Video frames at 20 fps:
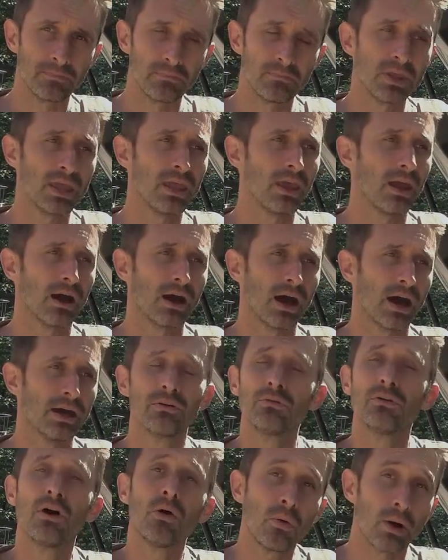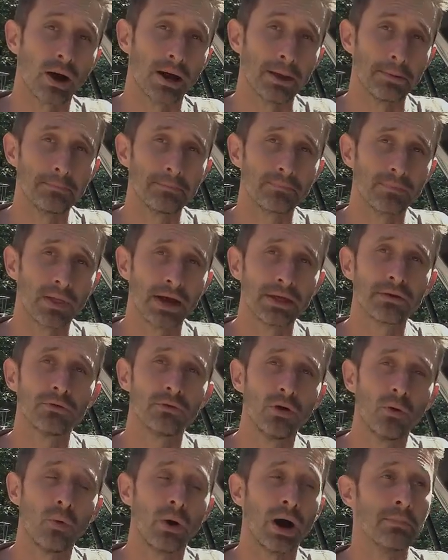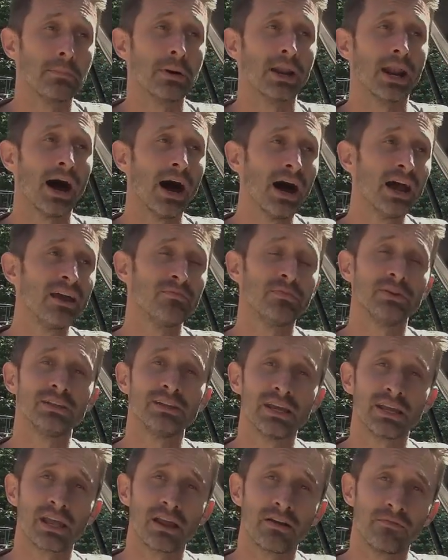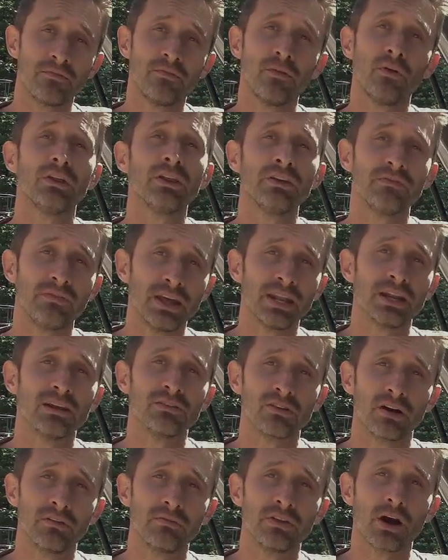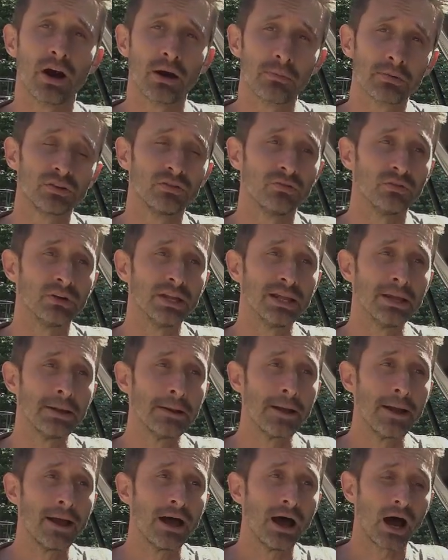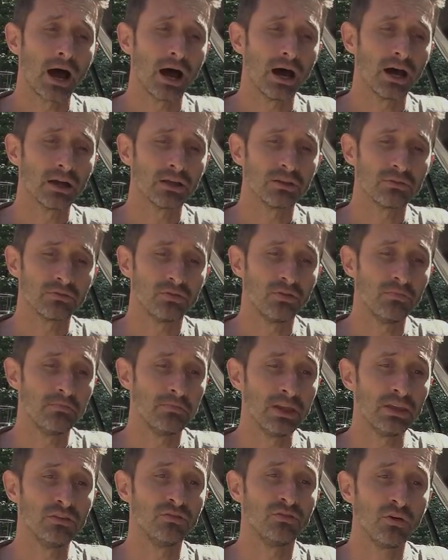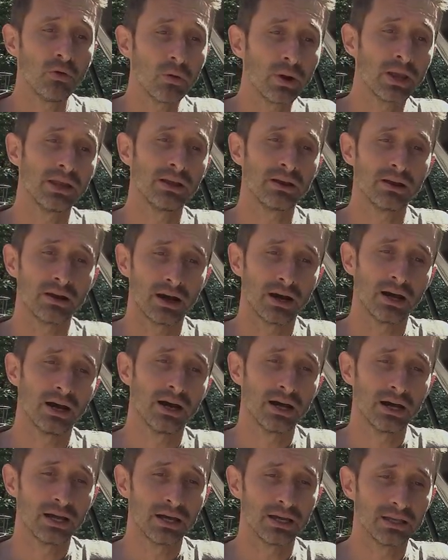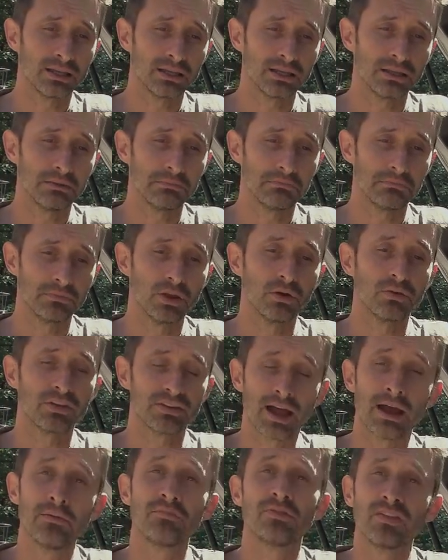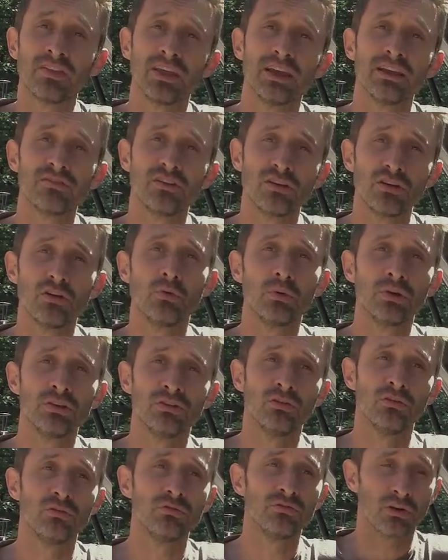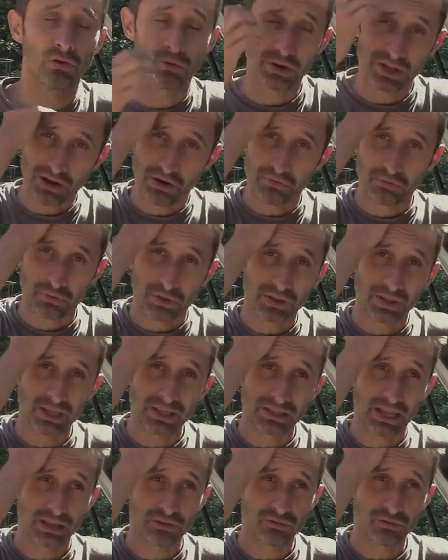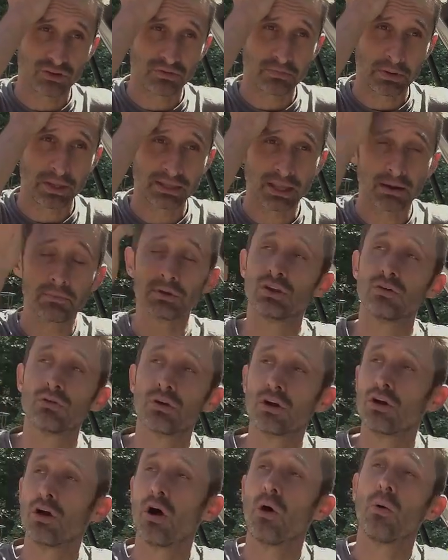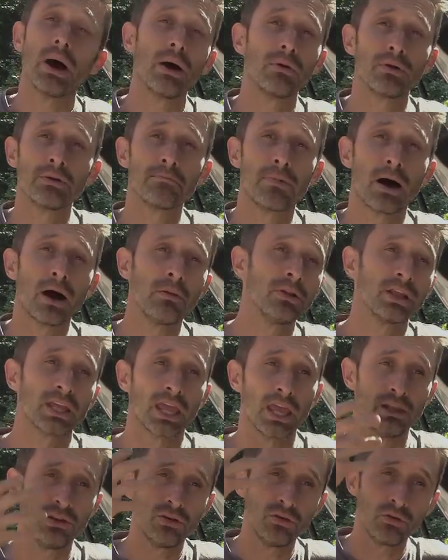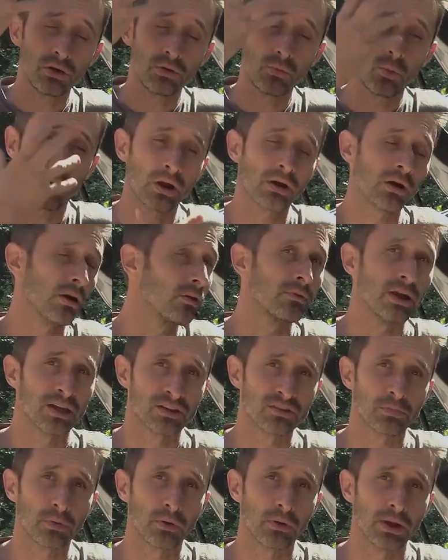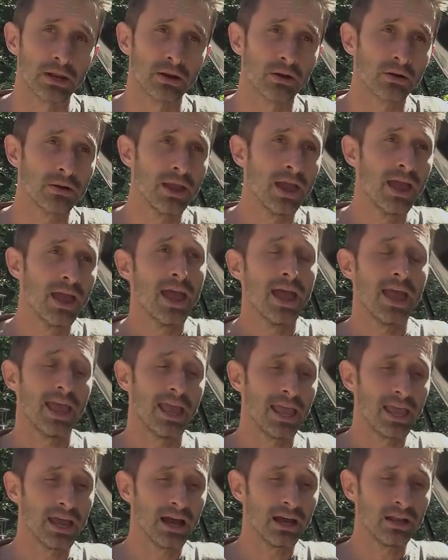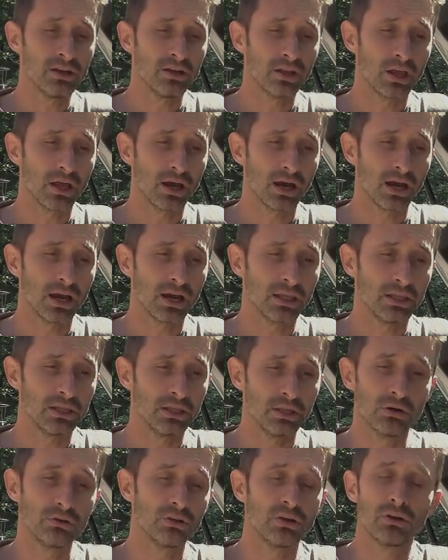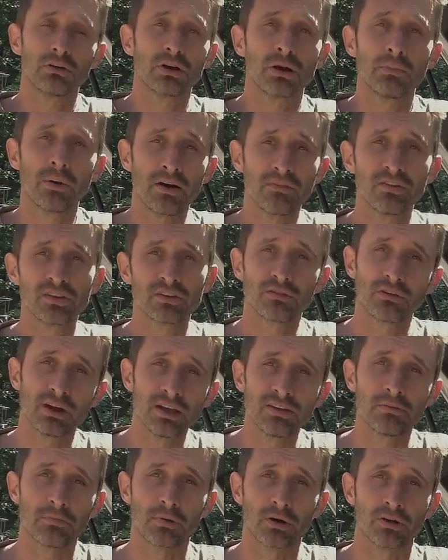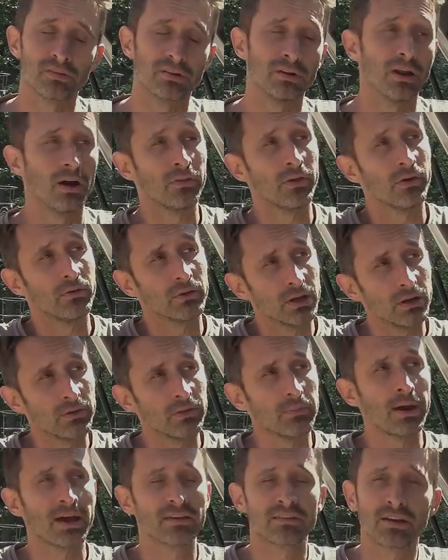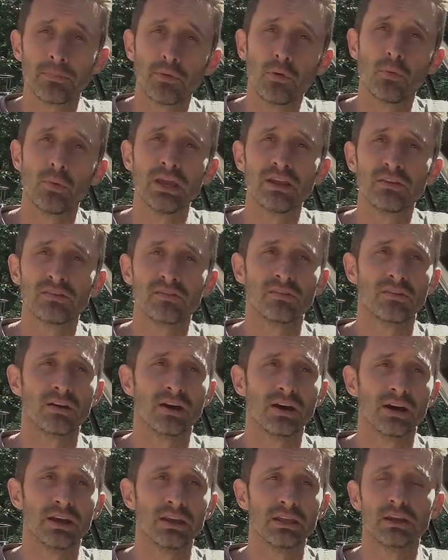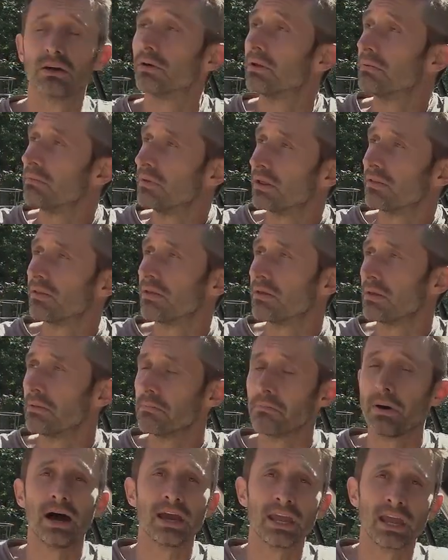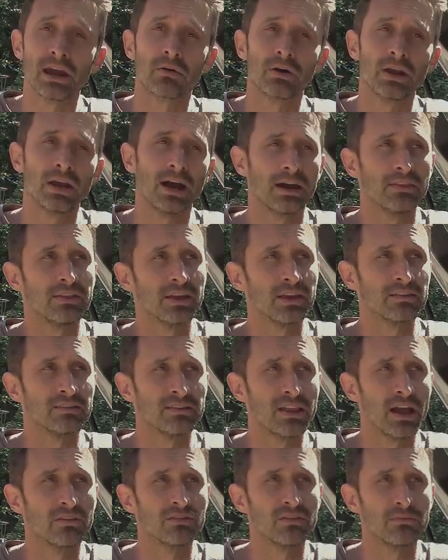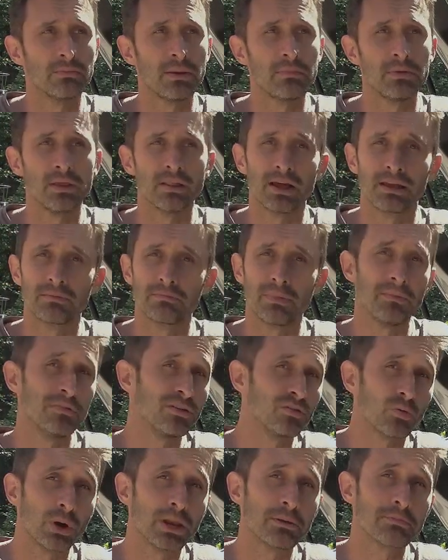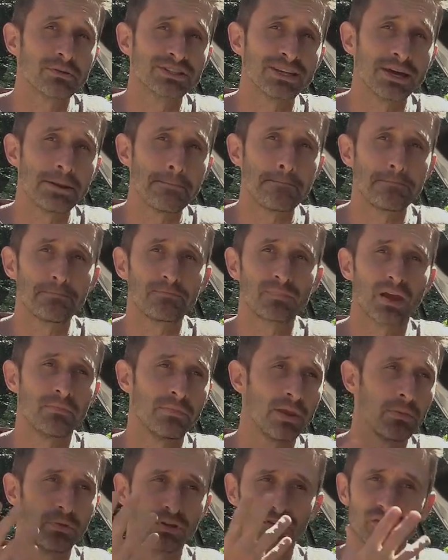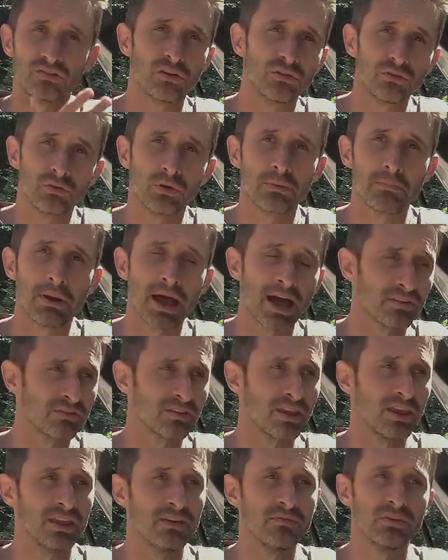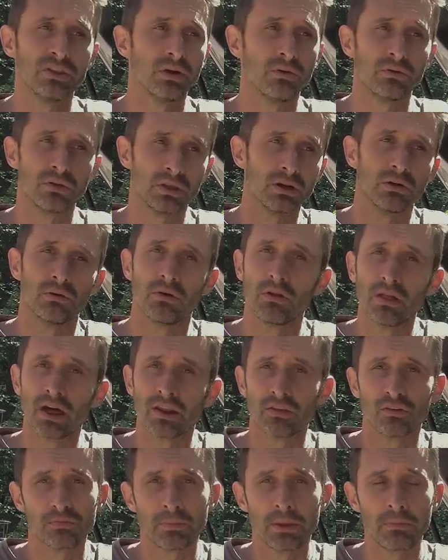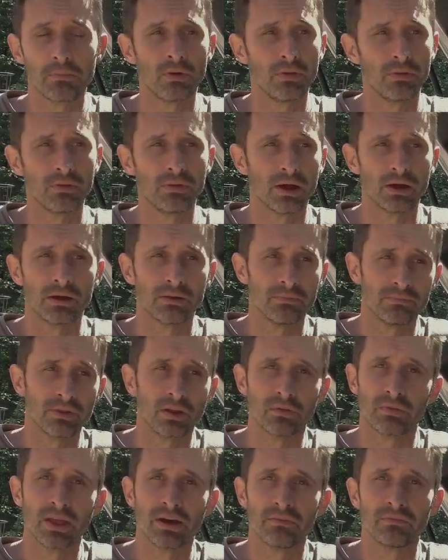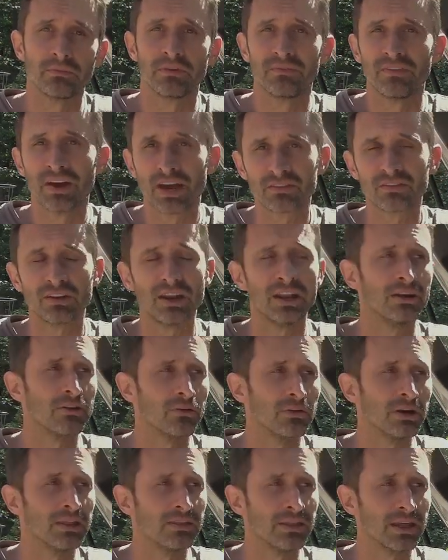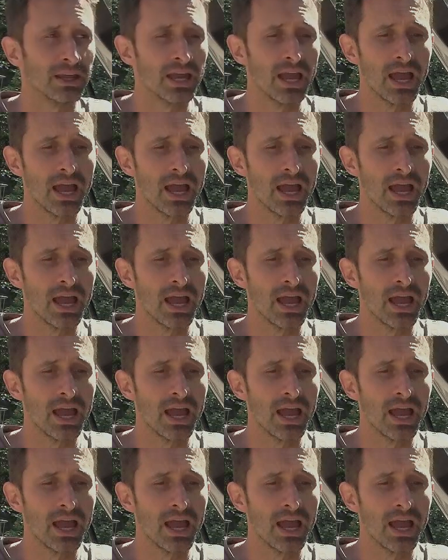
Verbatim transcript: be I don't know why. I don't know why, but I have been taking full advantage of the opportunity uh, to be doing you know the types of things that you would do during a really dangerous pandemic you can go out in public and you can wear a respirator and uh, you know you don't come off as a crazy person. Although you know the past couple weeks, uh, you know in, in, my area, I think it's down to maybe like maybe 20% of people are still doing masking, even though you know a lot of those people uh, you know they haven't been vaccinated or anything.